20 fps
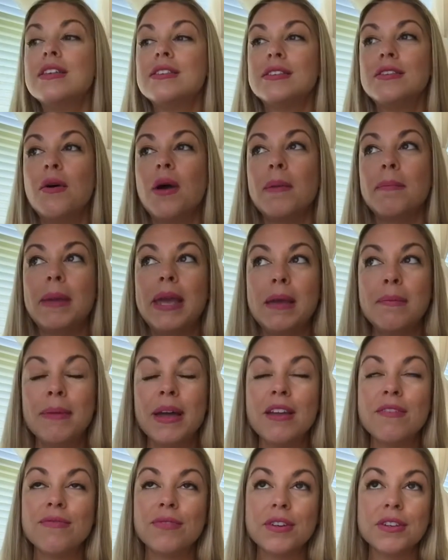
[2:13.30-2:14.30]
So I made
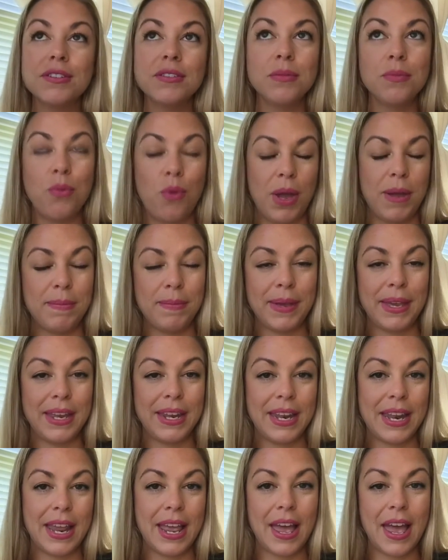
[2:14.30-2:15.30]
my first
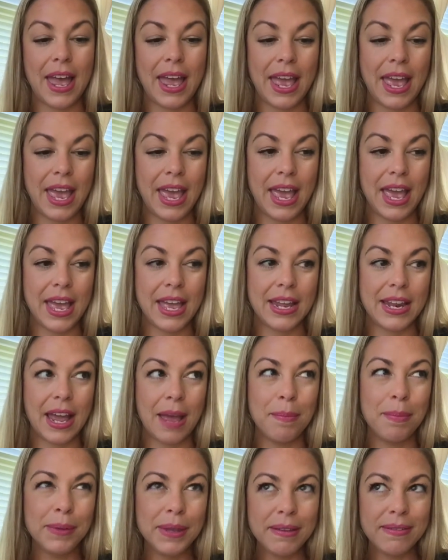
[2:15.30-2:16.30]
appointment, and
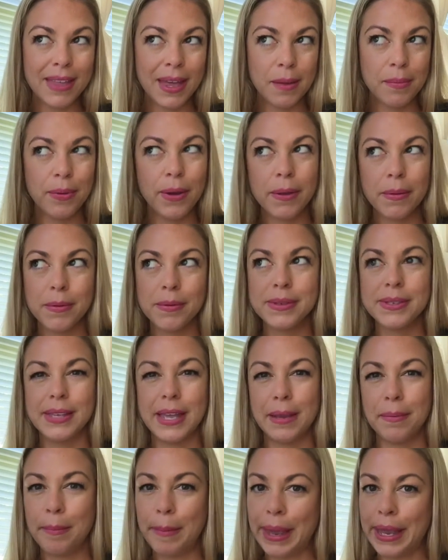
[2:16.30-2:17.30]
I believe that appointment was
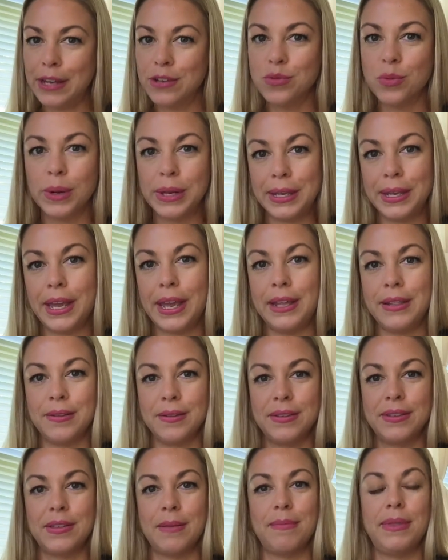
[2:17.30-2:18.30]
like May 28th
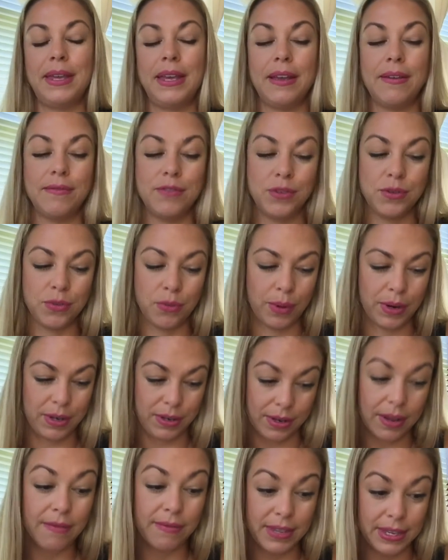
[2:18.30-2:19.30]
or something
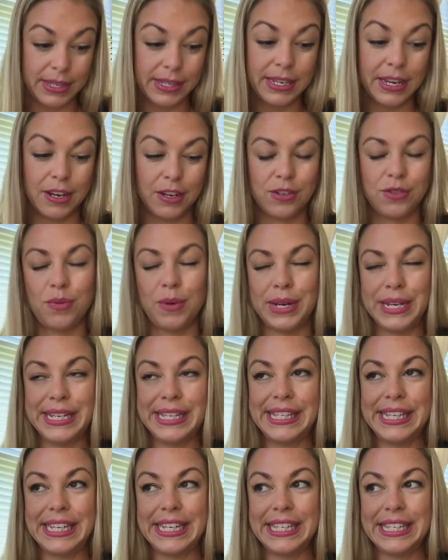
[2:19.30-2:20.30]
of this year,
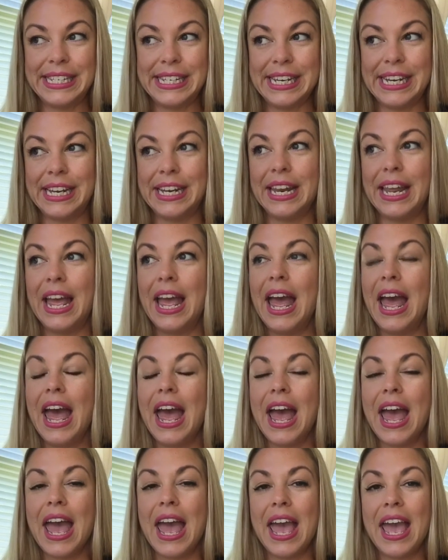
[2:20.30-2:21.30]
2016.
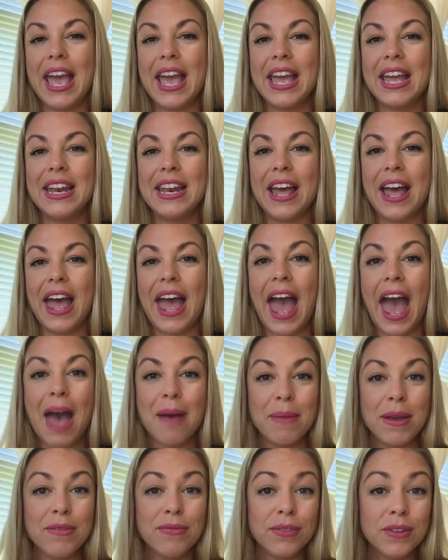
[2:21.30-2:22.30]
And
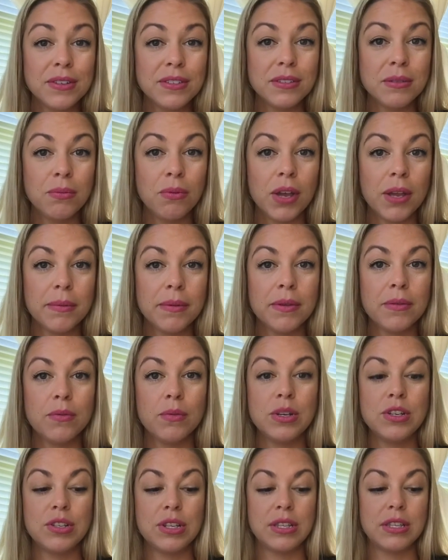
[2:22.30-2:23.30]
at my first appointment,
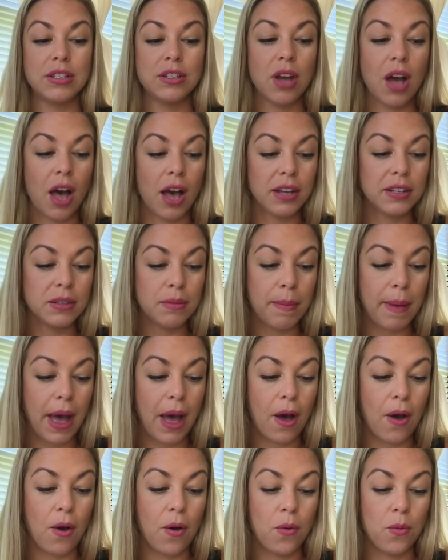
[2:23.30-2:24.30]
we just talked
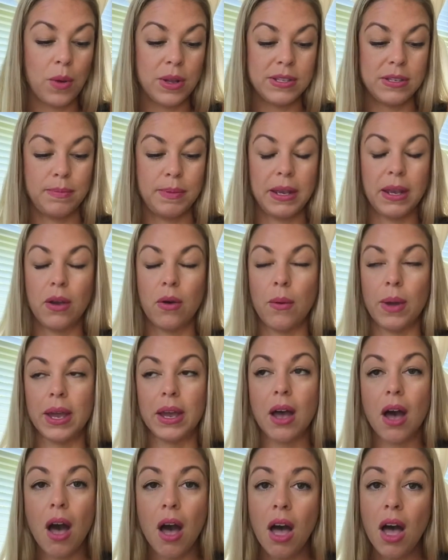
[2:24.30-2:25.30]
about what's been
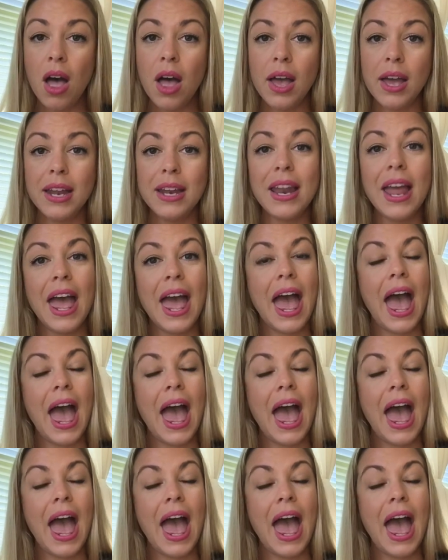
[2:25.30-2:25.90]
going on,